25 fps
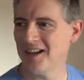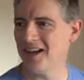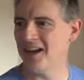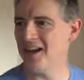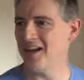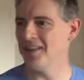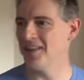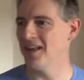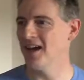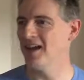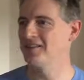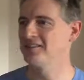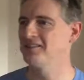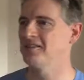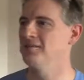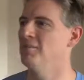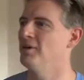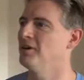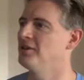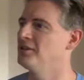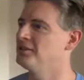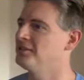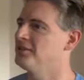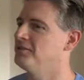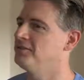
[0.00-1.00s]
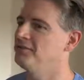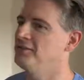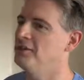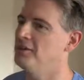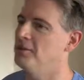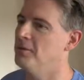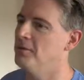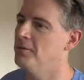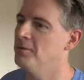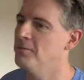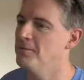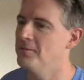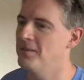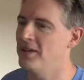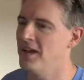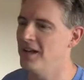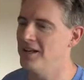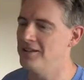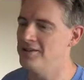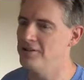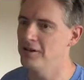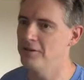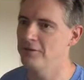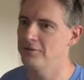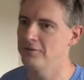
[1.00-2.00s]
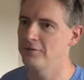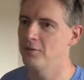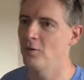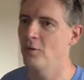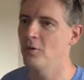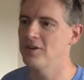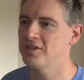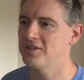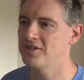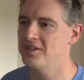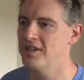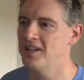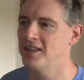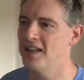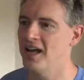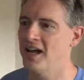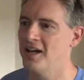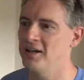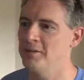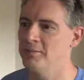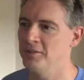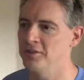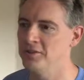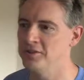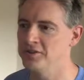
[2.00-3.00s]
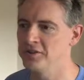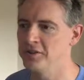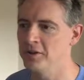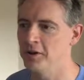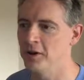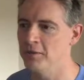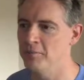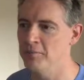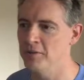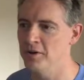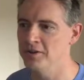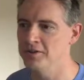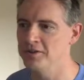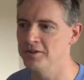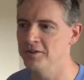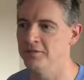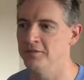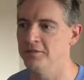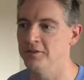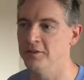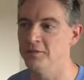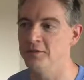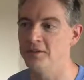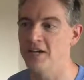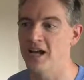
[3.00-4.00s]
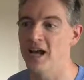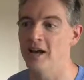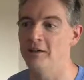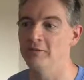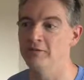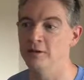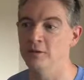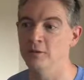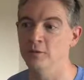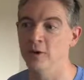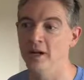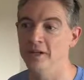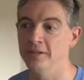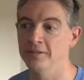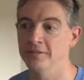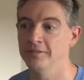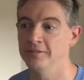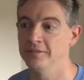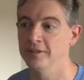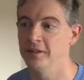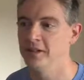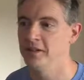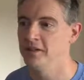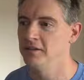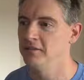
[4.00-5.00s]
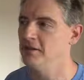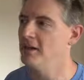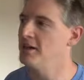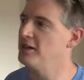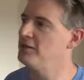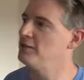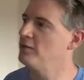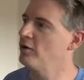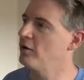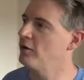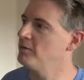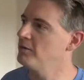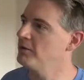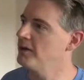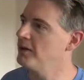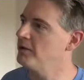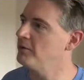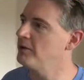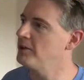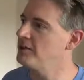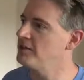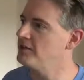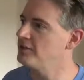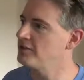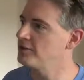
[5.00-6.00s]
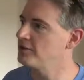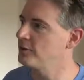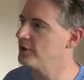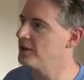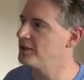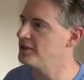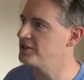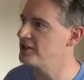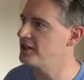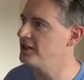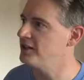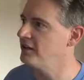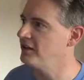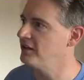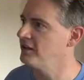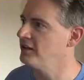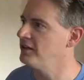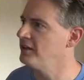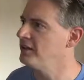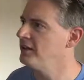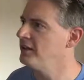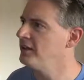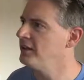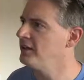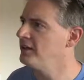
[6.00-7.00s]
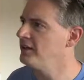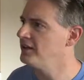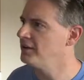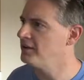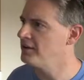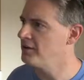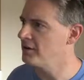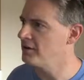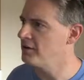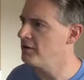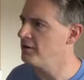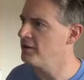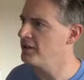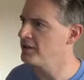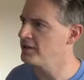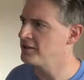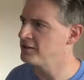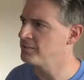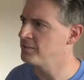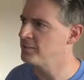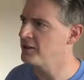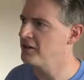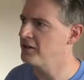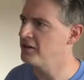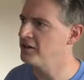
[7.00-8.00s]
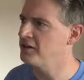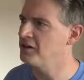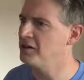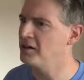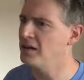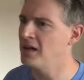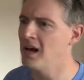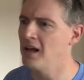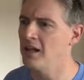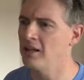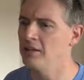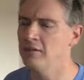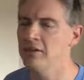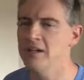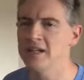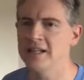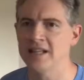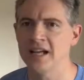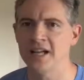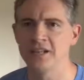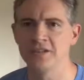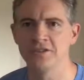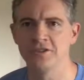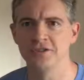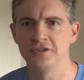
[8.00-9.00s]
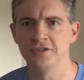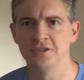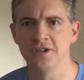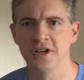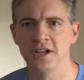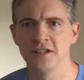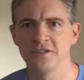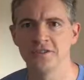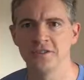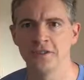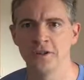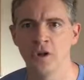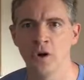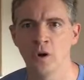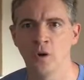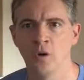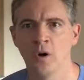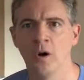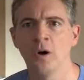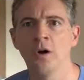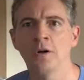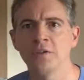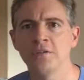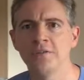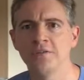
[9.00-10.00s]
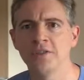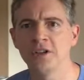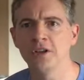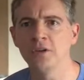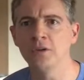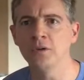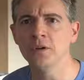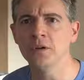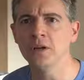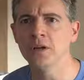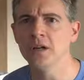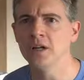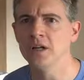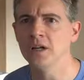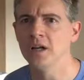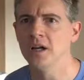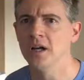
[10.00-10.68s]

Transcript: And that's immersive view. And you're forcing that immersive view to everyone, right? Normally when you switch here, you're going speaker or gallery, and that's just your own view.